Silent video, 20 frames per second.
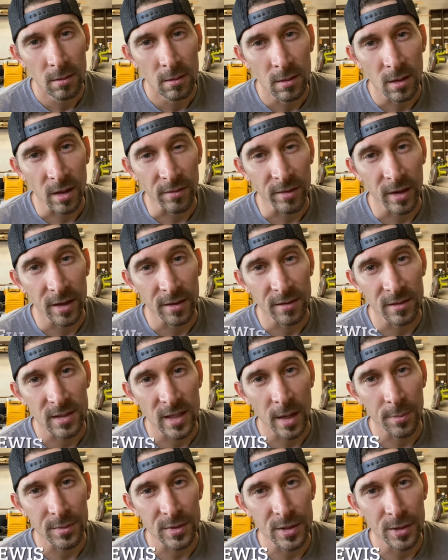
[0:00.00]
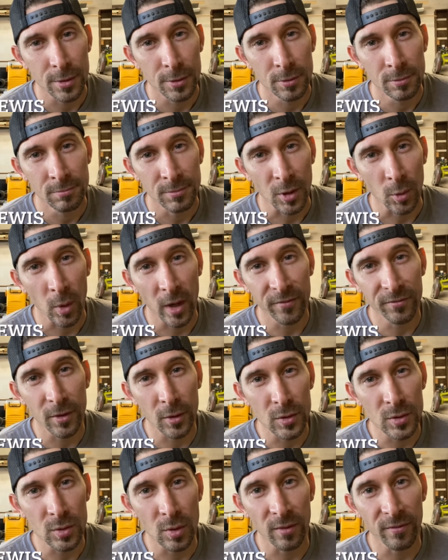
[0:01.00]
Ever had this happen to you? Your wife
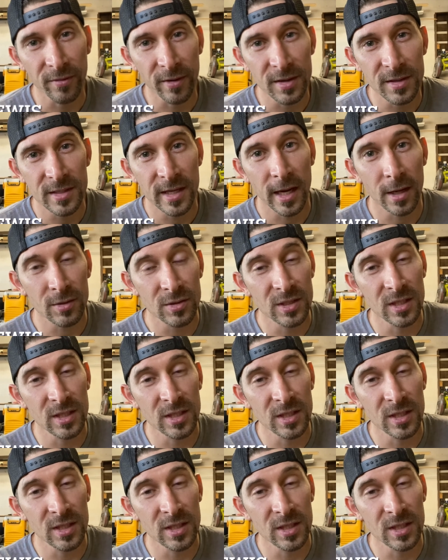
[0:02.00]
goes to a friend's house,